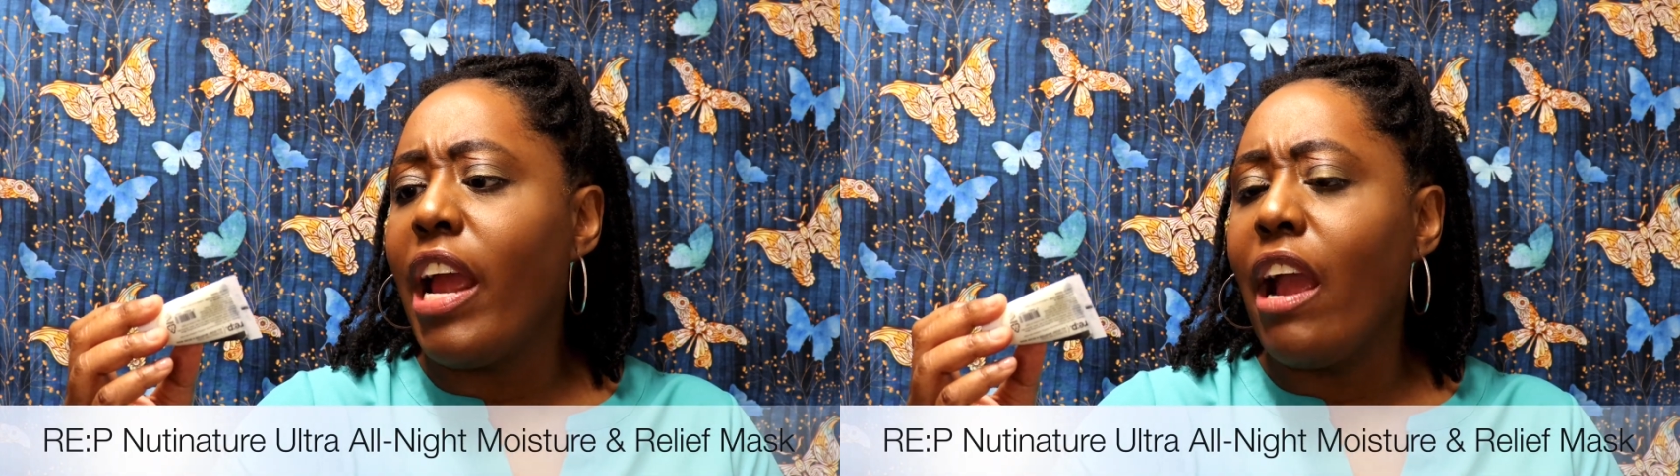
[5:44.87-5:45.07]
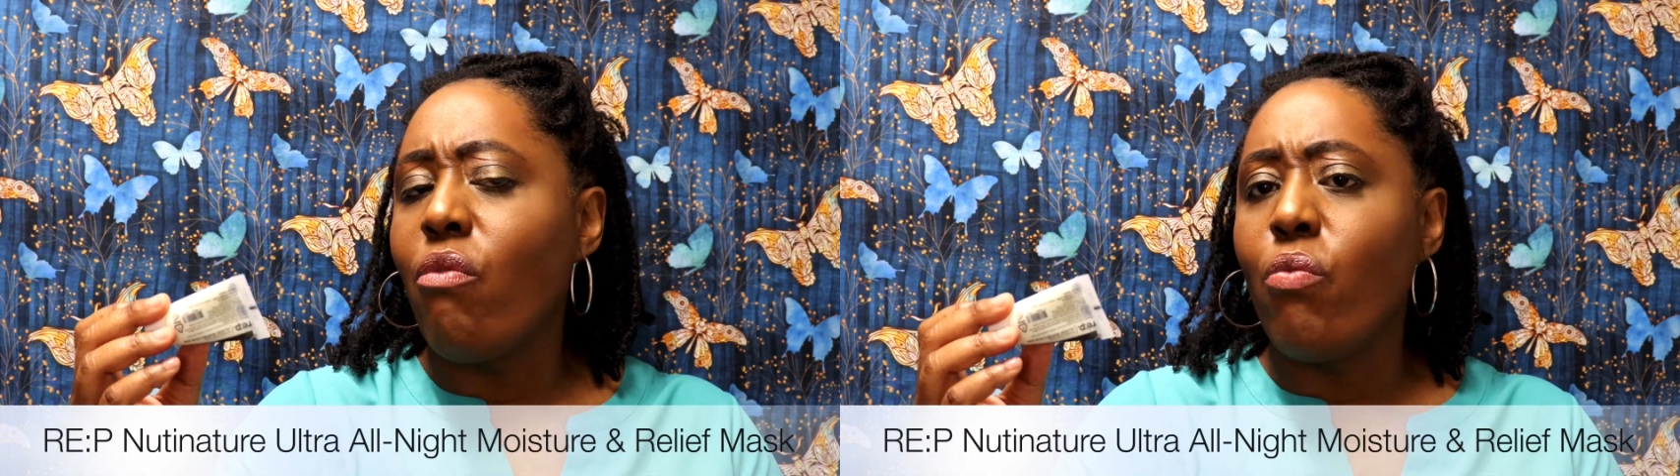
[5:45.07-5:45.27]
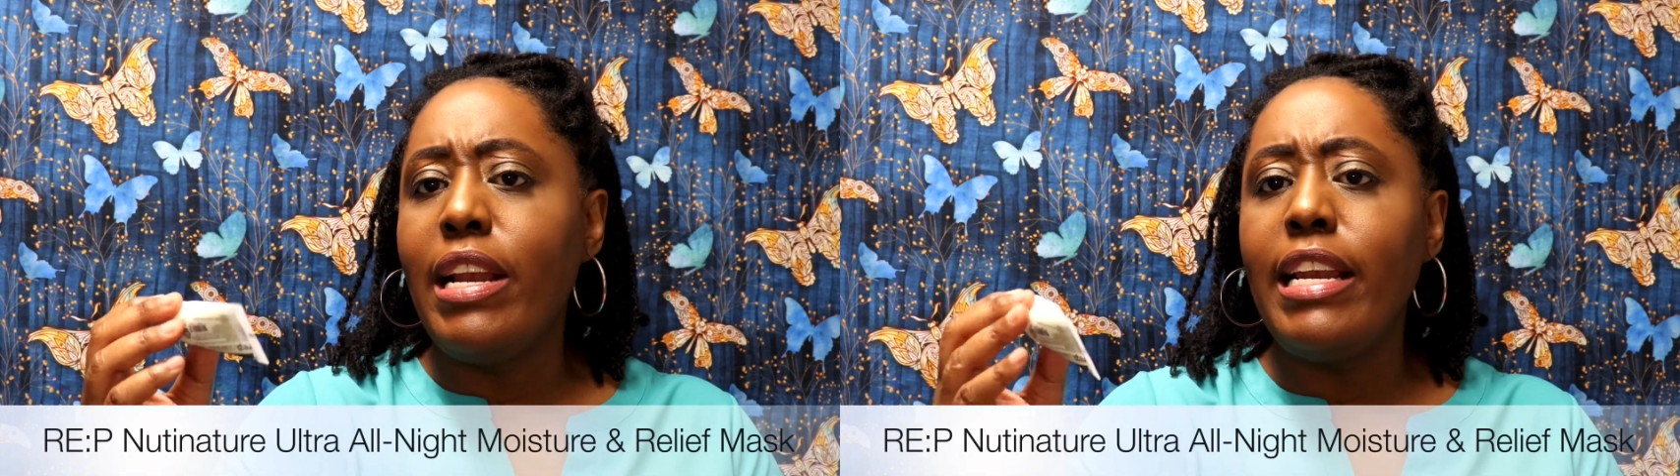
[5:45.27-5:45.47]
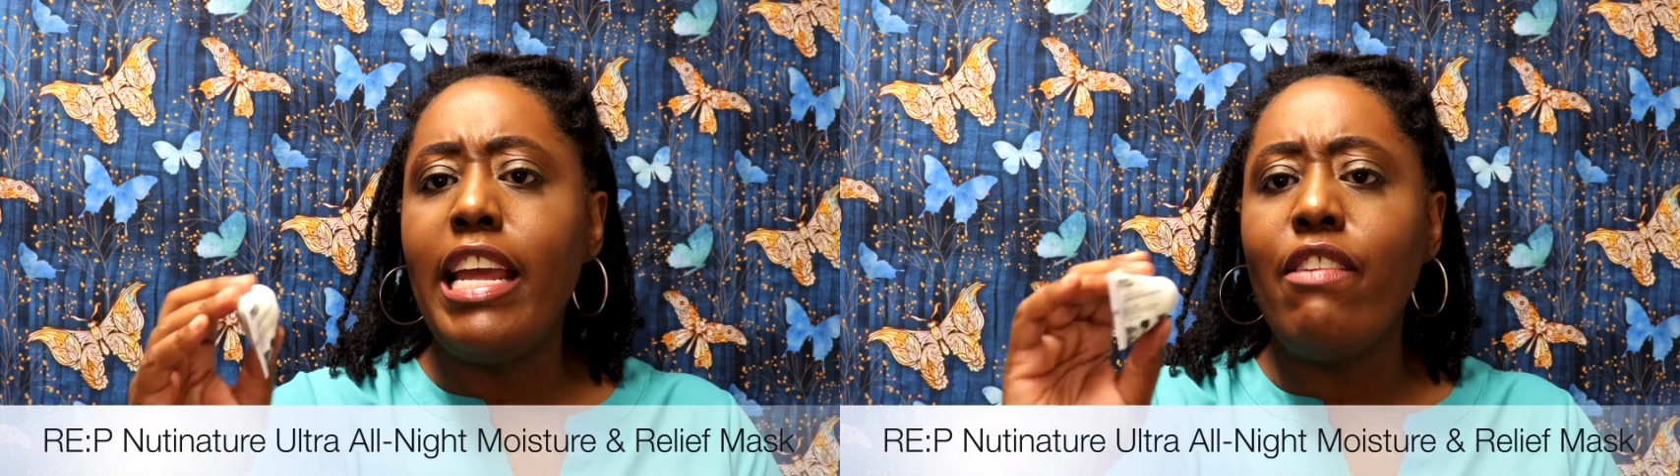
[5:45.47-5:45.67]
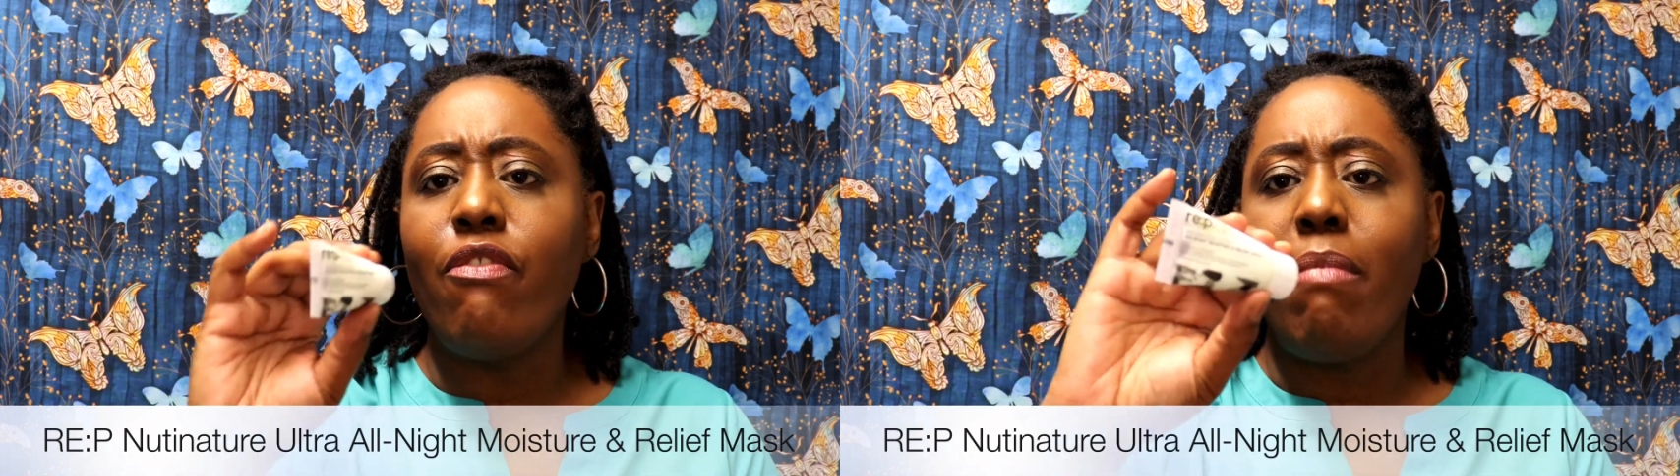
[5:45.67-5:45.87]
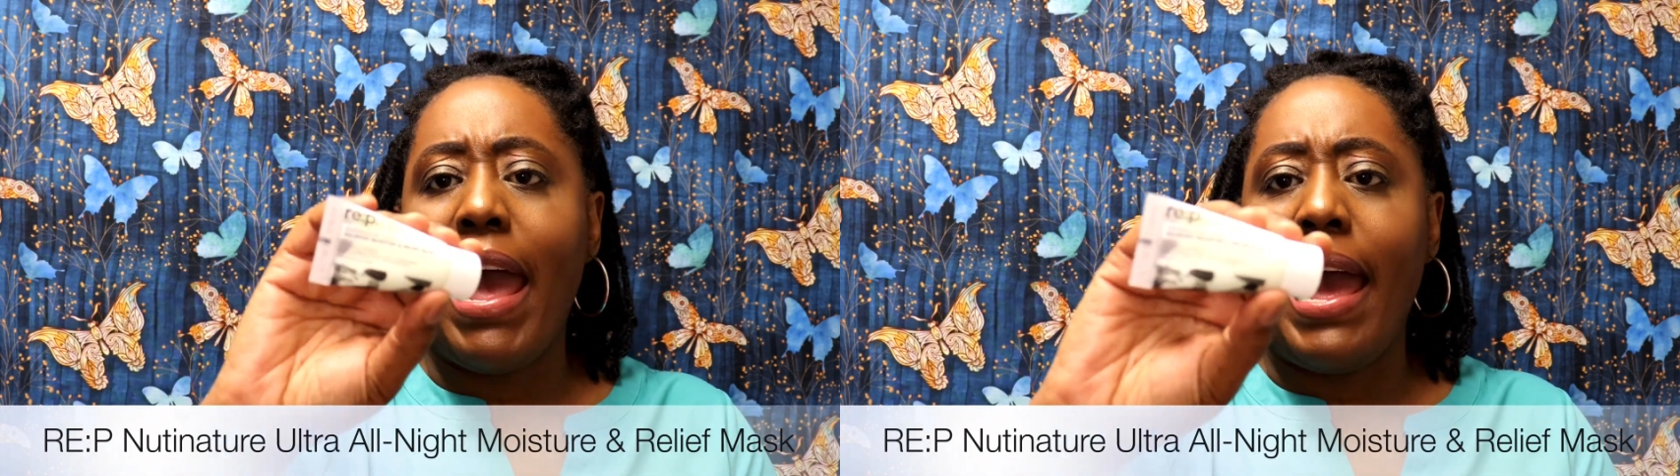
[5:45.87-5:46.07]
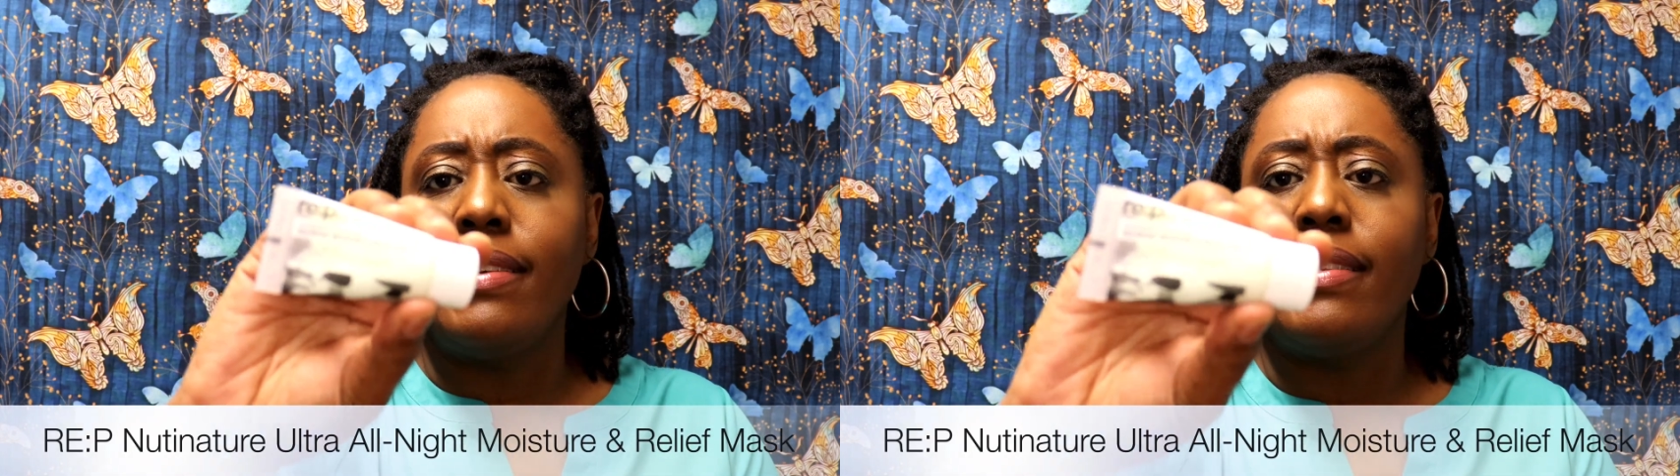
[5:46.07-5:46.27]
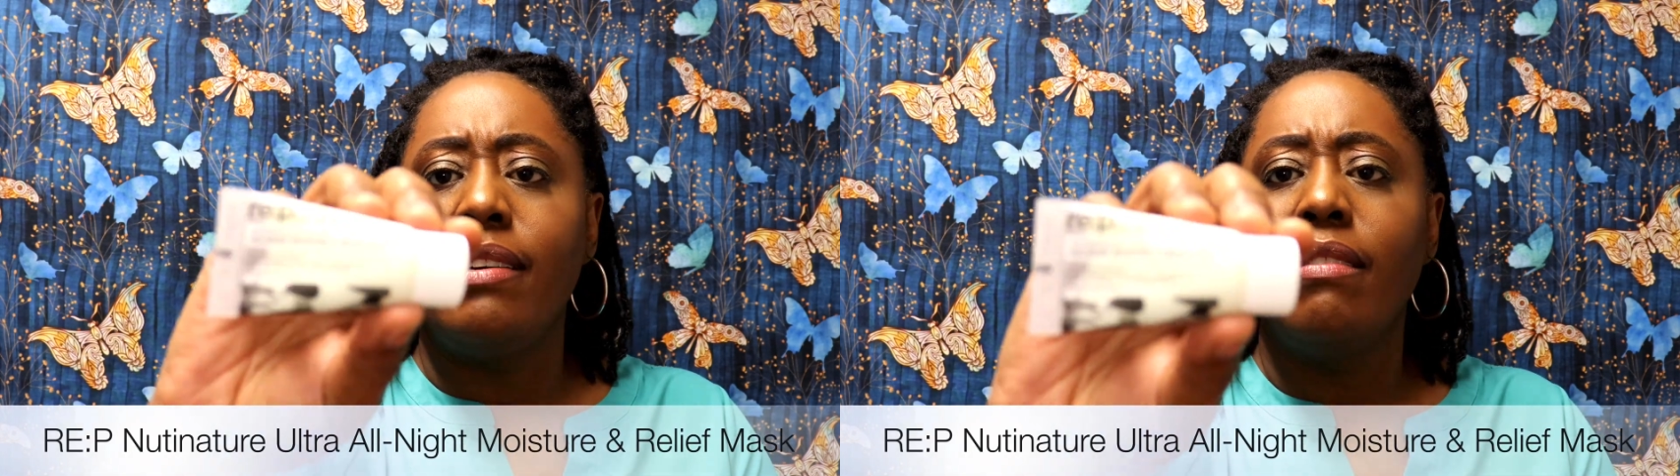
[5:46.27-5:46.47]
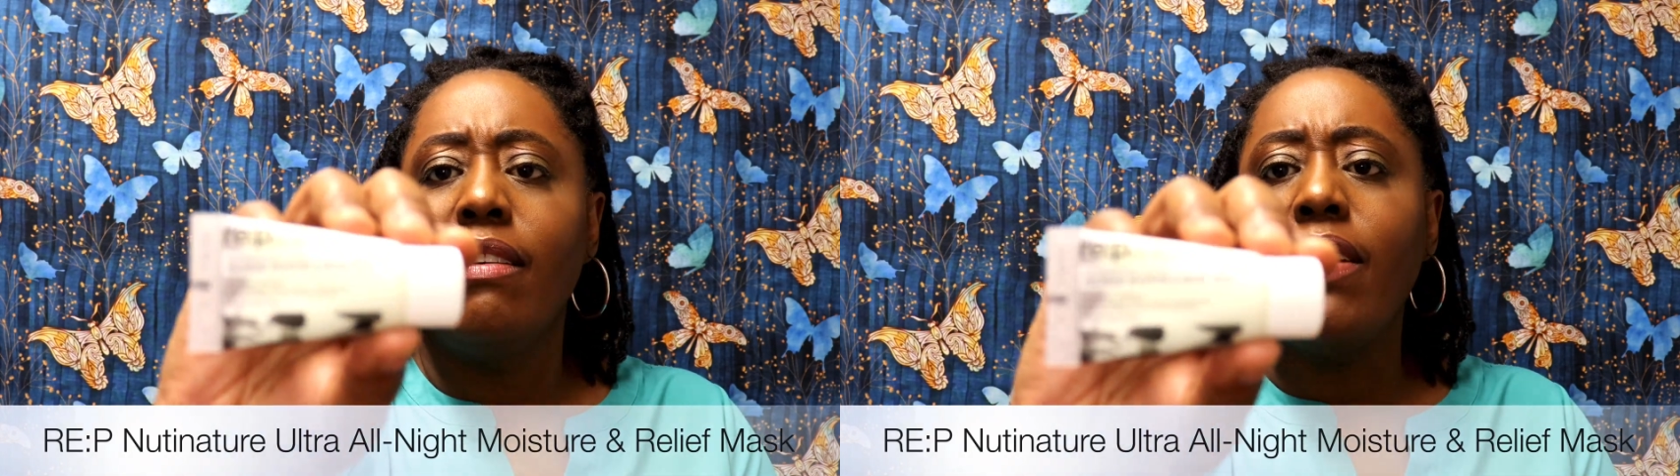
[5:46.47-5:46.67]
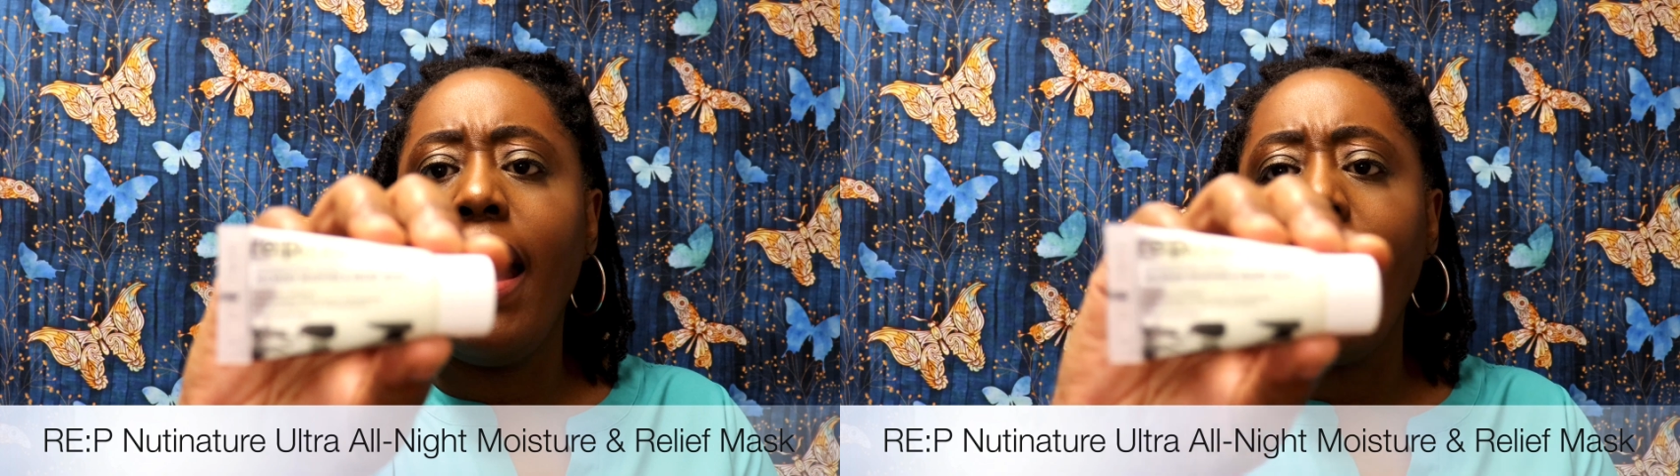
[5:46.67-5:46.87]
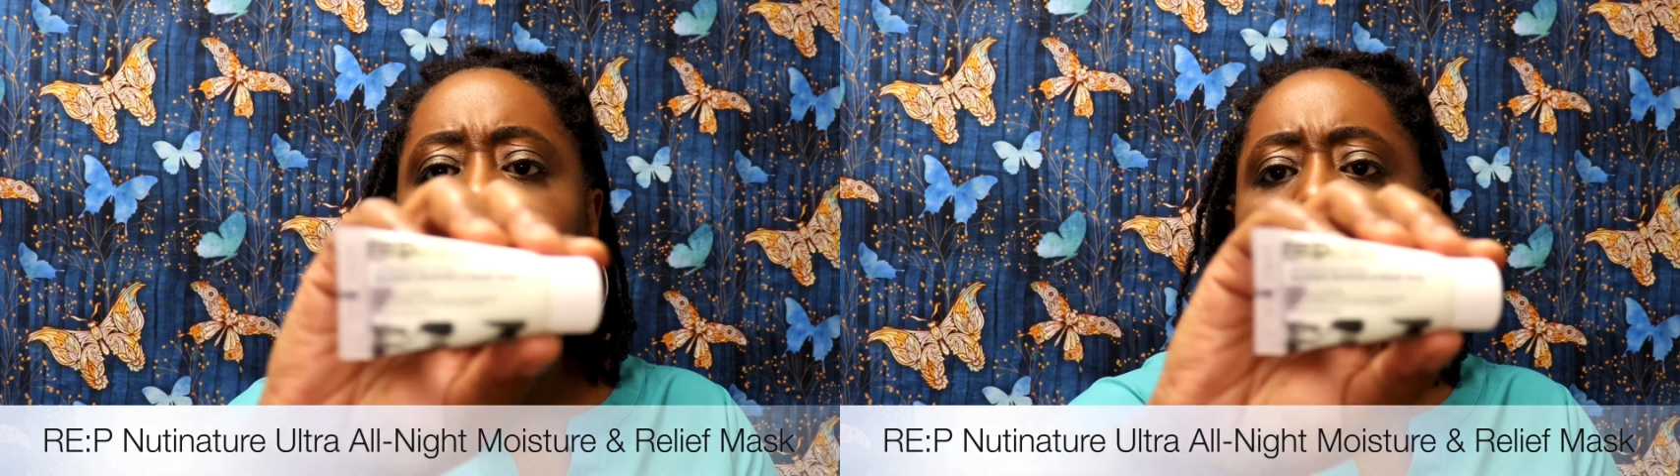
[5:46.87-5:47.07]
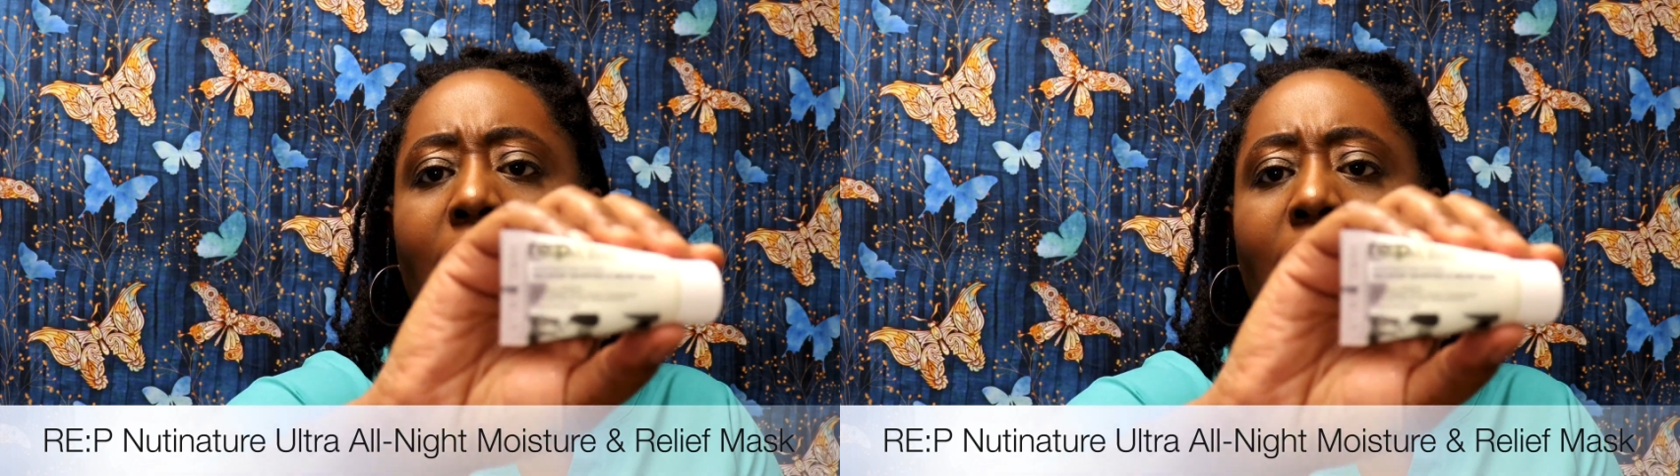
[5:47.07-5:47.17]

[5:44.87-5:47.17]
and Relief Mask. Okay.